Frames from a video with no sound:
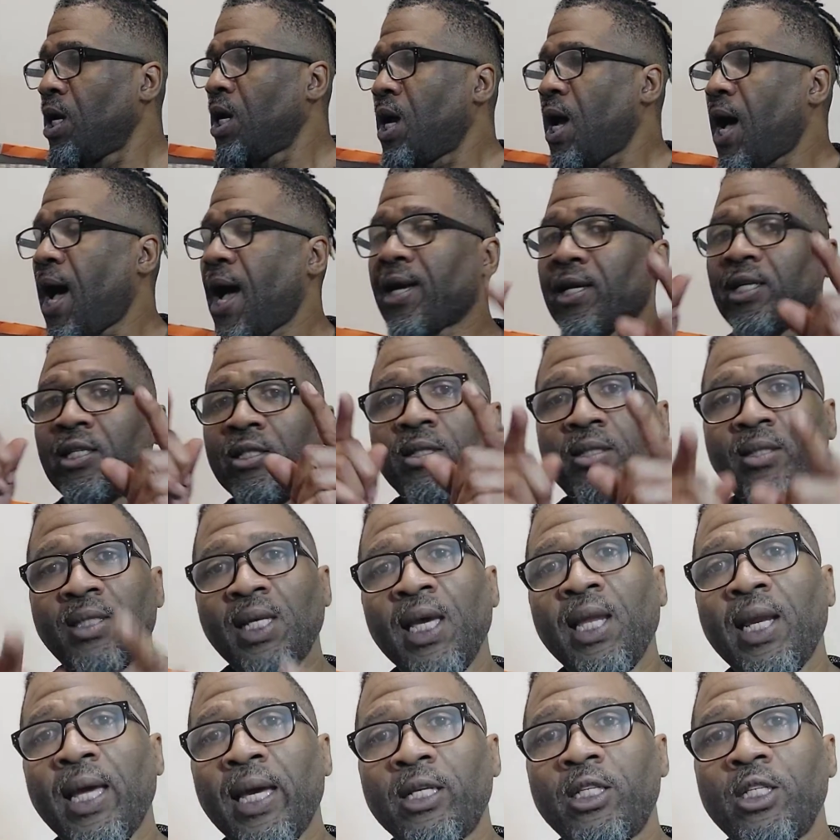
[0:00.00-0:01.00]
I can say
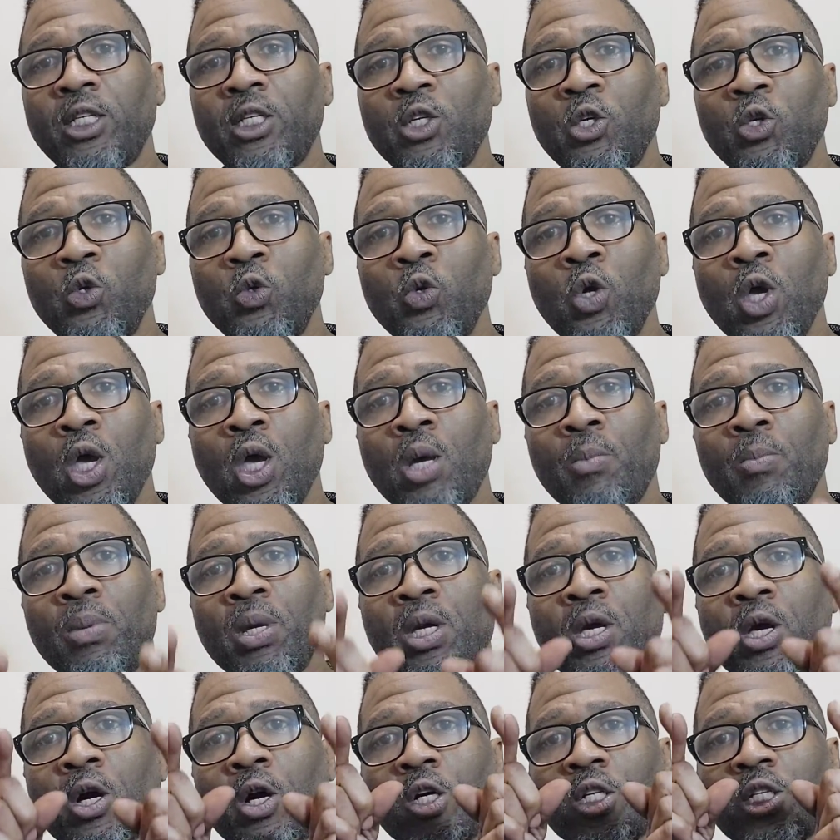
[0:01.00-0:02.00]
that to you
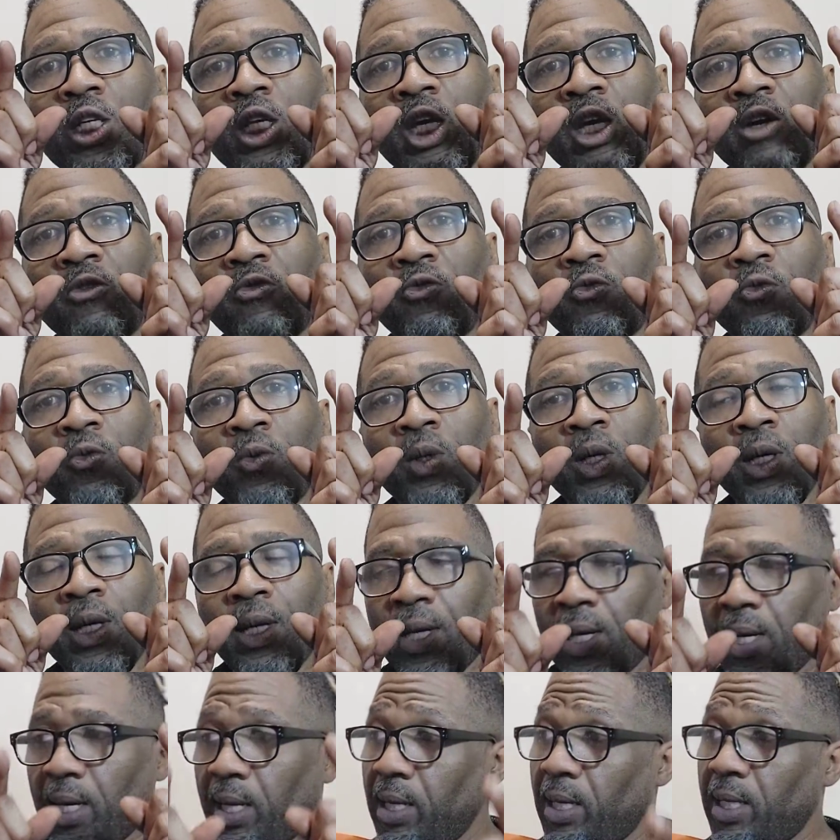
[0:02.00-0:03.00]
because if,
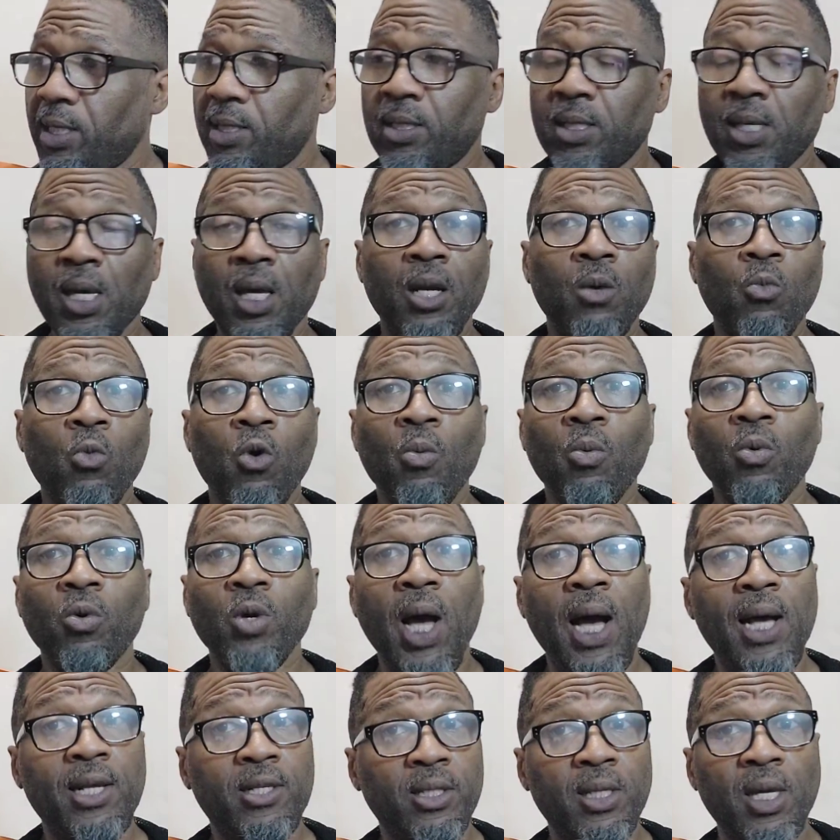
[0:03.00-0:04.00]
and I said it one more,
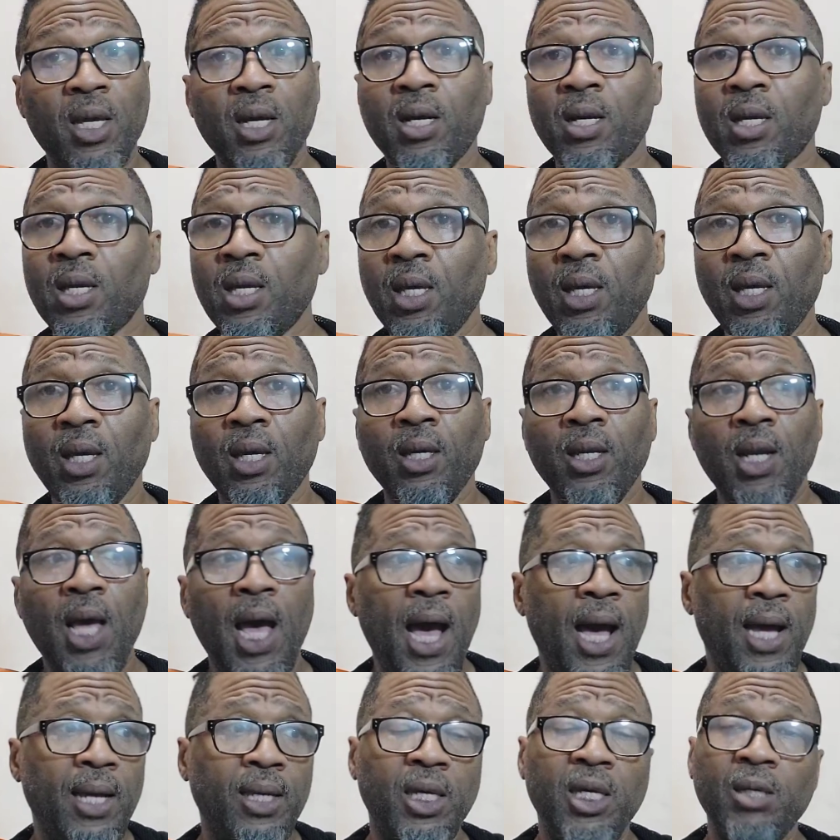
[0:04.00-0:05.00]
I said it again,
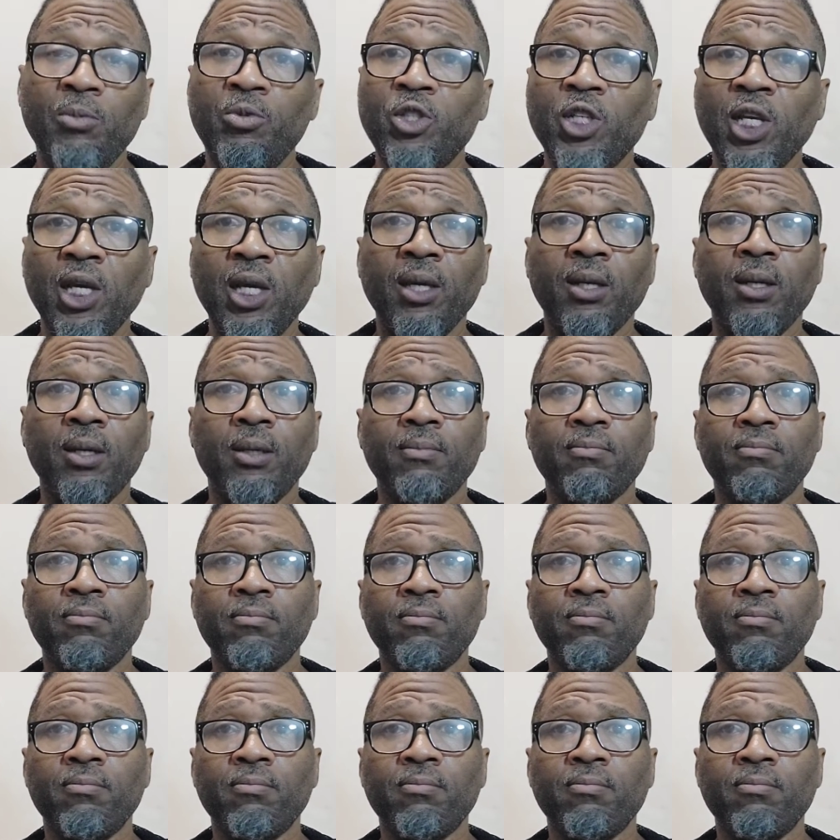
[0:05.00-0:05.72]
I keep saying it.